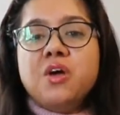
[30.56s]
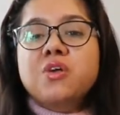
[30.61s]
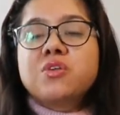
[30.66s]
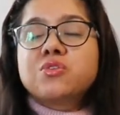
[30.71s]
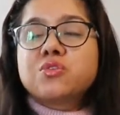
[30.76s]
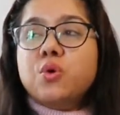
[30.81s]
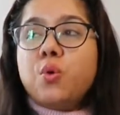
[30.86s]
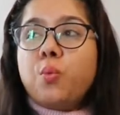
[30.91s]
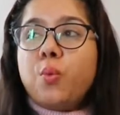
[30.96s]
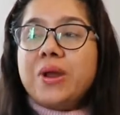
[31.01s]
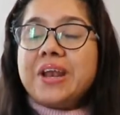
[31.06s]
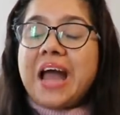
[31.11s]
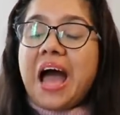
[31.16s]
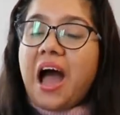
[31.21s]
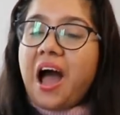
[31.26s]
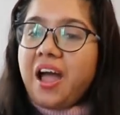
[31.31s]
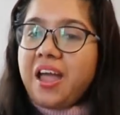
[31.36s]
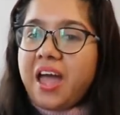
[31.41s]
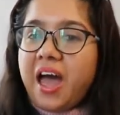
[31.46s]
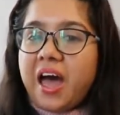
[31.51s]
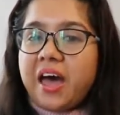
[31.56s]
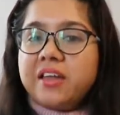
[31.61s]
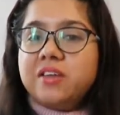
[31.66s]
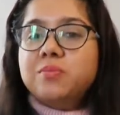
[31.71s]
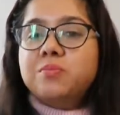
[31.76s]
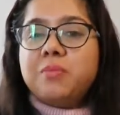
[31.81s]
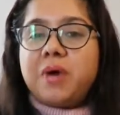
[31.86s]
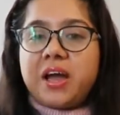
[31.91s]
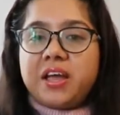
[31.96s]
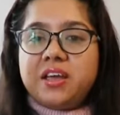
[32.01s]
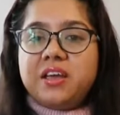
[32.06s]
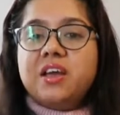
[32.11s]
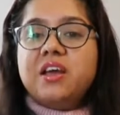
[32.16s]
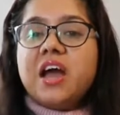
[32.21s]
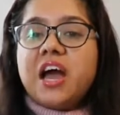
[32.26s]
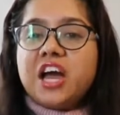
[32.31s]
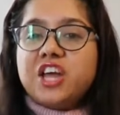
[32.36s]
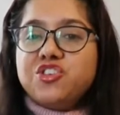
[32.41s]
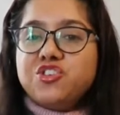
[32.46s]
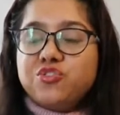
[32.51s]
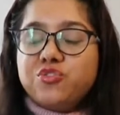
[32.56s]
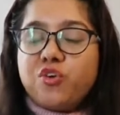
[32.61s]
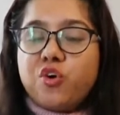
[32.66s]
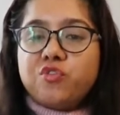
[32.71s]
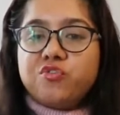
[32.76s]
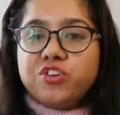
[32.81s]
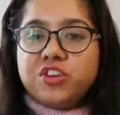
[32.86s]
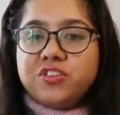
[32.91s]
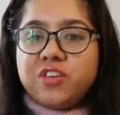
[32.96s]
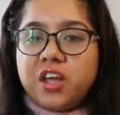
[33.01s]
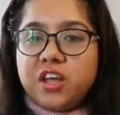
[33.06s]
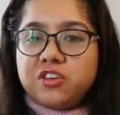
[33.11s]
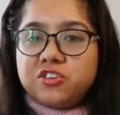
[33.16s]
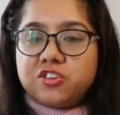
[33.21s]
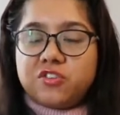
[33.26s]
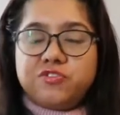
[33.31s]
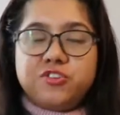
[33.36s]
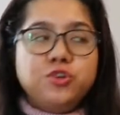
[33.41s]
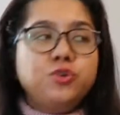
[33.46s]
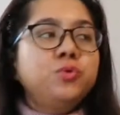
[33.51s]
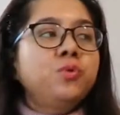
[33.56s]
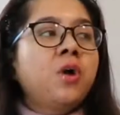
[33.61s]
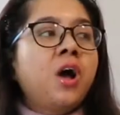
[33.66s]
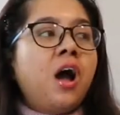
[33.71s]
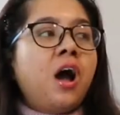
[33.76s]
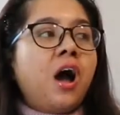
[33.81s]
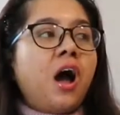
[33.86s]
So when I had my H4 visa interview,